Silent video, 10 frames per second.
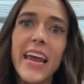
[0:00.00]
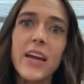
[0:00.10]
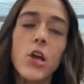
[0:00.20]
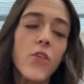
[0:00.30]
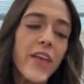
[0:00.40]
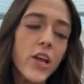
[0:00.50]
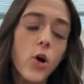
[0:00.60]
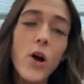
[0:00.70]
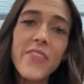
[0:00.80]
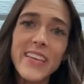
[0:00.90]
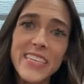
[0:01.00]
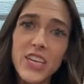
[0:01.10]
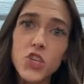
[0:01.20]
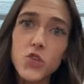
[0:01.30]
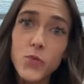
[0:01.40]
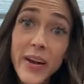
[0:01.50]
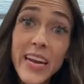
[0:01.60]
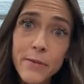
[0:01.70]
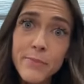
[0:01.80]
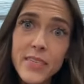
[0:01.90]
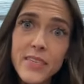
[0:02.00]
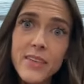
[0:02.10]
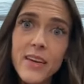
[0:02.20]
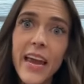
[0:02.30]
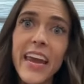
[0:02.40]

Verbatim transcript: and they go on these extremes,